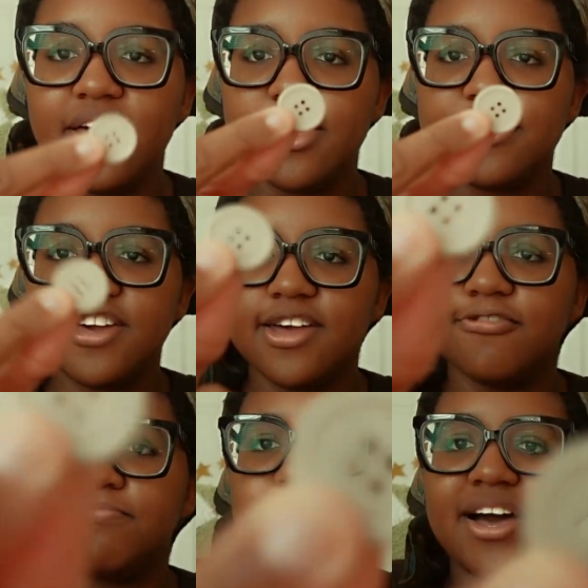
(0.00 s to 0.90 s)
thing
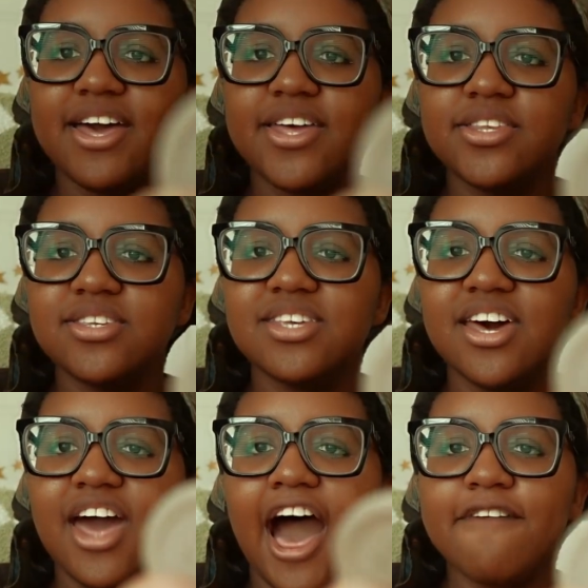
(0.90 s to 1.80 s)
of buttons.
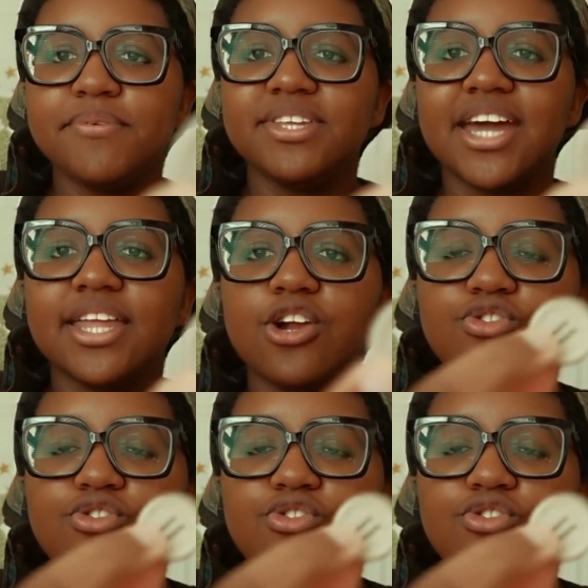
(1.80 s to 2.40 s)
I've been getting